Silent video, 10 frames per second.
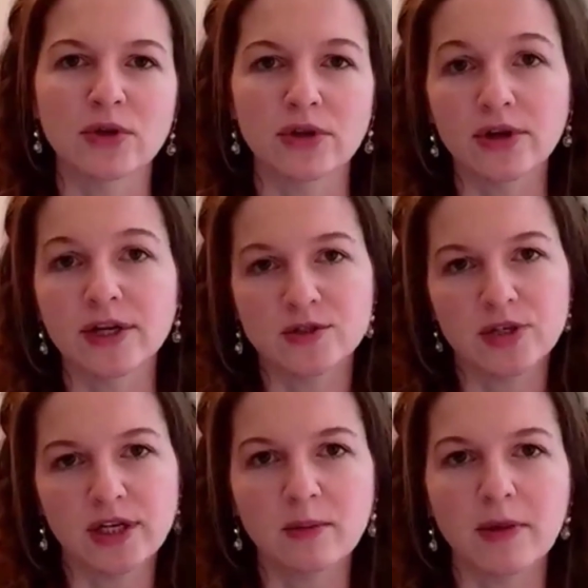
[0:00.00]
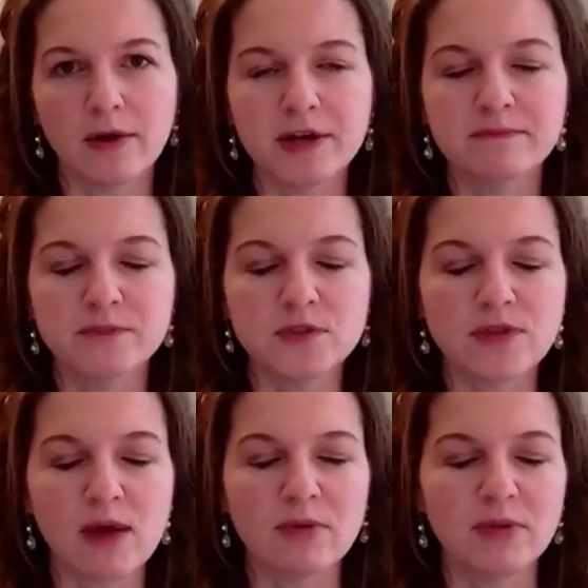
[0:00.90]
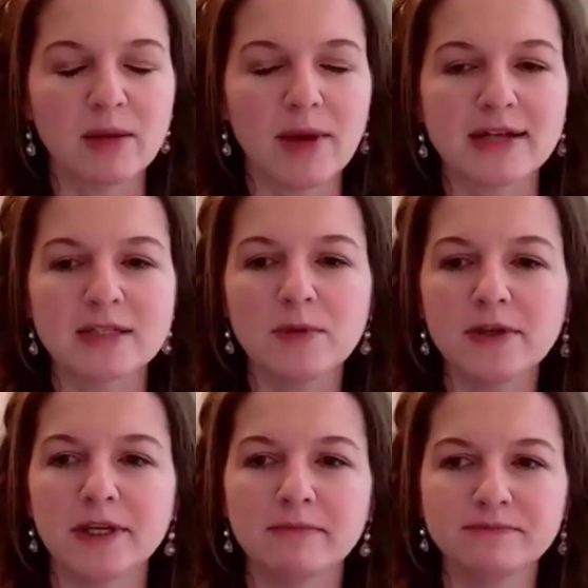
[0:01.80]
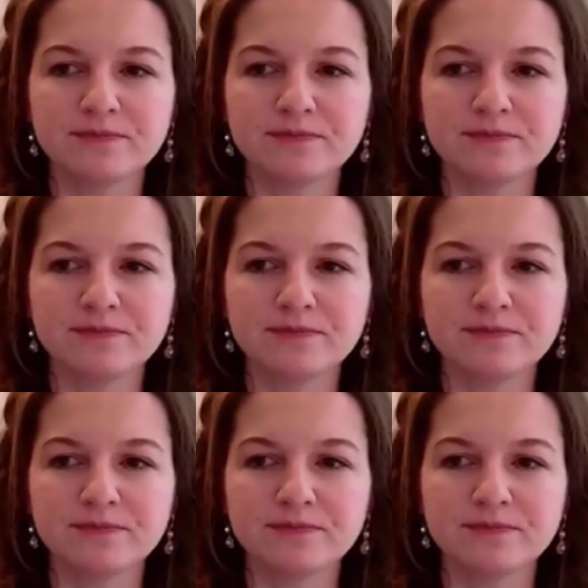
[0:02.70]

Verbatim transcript: their country and get married. So that would be a possibility.